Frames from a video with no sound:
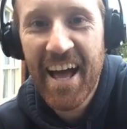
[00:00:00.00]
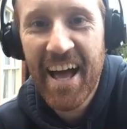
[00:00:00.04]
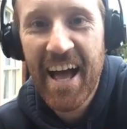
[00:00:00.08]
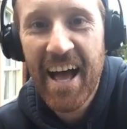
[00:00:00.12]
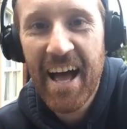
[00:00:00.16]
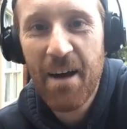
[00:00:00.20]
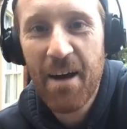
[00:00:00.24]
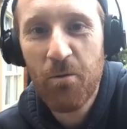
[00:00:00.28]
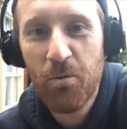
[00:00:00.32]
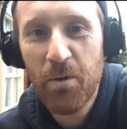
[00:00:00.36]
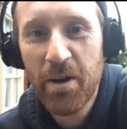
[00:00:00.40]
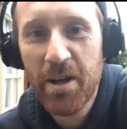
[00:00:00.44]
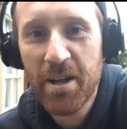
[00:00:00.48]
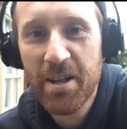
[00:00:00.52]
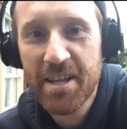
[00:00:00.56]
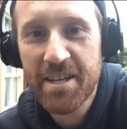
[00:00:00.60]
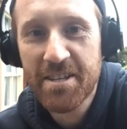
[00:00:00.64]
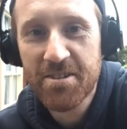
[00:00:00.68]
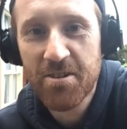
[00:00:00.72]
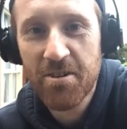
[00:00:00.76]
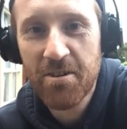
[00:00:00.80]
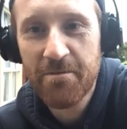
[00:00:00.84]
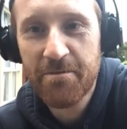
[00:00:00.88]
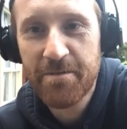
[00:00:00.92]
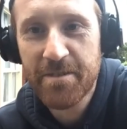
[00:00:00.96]
uh, Will,
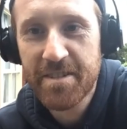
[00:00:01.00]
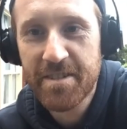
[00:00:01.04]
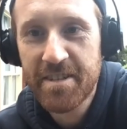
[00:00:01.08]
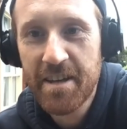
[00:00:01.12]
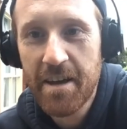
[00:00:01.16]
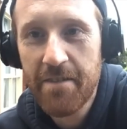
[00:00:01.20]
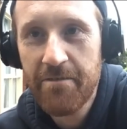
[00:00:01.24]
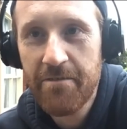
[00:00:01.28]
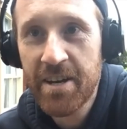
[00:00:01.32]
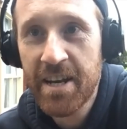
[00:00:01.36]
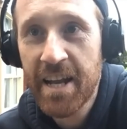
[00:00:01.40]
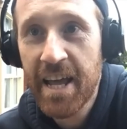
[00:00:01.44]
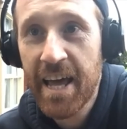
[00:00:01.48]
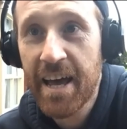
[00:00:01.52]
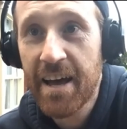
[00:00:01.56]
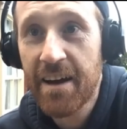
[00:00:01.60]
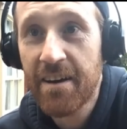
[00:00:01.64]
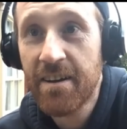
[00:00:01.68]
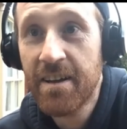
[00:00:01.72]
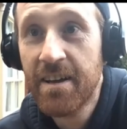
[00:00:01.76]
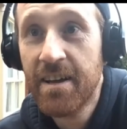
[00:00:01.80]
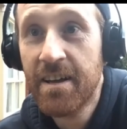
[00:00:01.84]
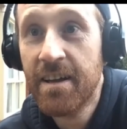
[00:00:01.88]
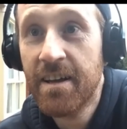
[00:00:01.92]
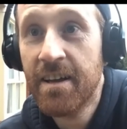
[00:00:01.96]
he's gone for seven now.
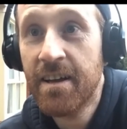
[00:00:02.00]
